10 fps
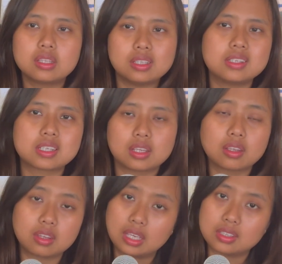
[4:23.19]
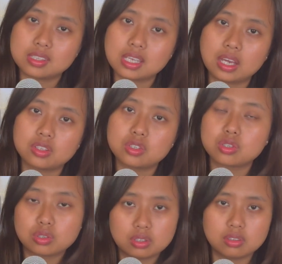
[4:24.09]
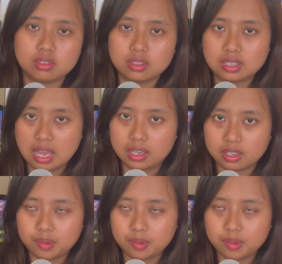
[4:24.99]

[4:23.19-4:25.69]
these are the things that shouldn't lag.